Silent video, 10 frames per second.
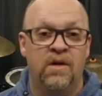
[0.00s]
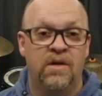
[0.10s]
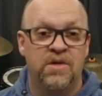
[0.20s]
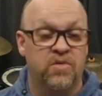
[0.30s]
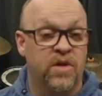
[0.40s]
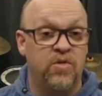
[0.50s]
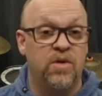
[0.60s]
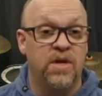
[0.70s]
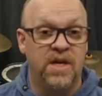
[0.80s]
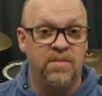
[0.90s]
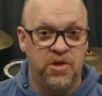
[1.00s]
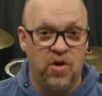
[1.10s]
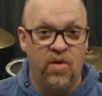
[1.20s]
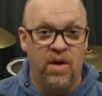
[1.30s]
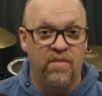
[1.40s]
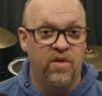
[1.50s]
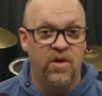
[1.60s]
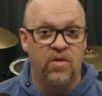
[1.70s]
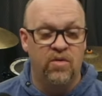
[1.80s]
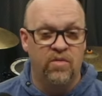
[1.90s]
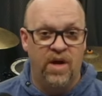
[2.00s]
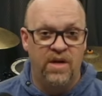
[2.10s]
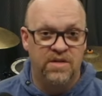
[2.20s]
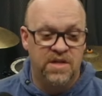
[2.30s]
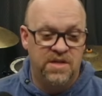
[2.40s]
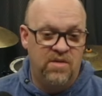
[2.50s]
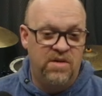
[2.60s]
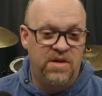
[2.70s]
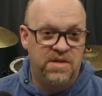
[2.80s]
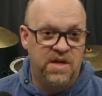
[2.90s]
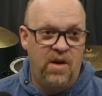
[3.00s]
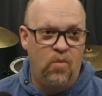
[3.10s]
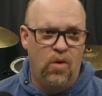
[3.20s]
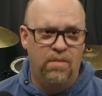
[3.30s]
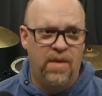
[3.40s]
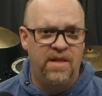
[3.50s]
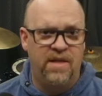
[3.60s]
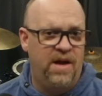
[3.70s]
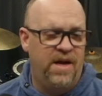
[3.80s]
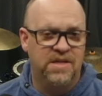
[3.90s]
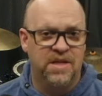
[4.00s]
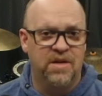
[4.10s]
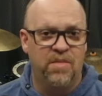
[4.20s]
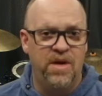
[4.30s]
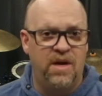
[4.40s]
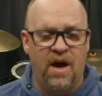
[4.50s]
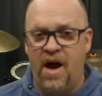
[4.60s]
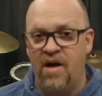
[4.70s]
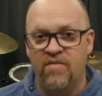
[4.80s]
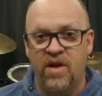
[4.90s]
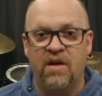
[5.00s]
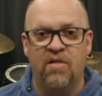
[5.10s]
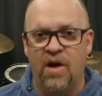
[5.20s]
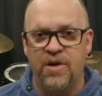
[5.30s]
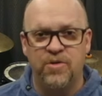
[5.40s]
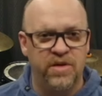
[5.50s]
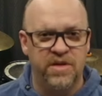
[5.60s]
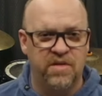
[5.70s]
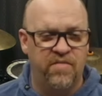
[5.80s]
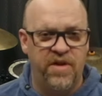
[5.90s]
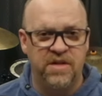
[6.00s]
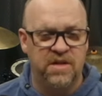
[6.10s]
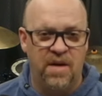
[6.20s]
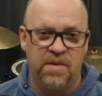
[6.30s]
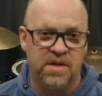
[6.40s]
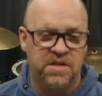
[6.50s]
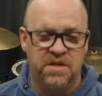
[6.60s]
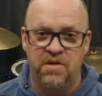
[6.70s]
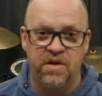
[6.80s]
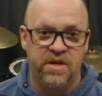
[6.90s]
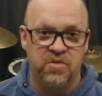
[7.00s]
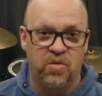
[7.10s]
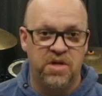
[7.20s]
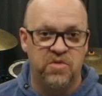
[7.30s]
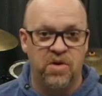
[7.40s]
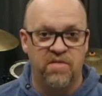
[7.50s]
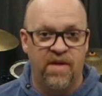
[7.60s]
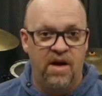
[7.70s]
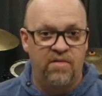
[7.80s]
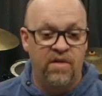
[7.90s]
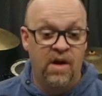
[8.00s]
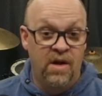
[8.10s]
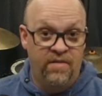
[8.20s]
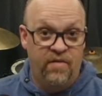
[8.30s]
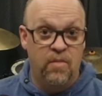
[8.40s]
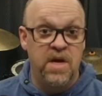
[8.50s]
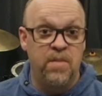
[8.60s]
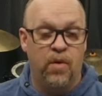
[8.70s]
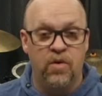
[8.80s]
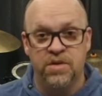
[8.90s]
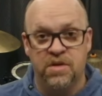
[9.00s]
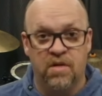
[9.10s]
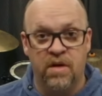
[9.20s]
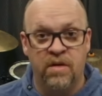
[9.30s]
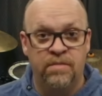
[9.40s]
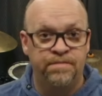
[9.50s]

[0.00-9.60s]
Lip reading: so that you can keep showing up for you, and sit down and decide what might that next thing be. I have like a laundry list of things that I'm considering in 2025 for me personally.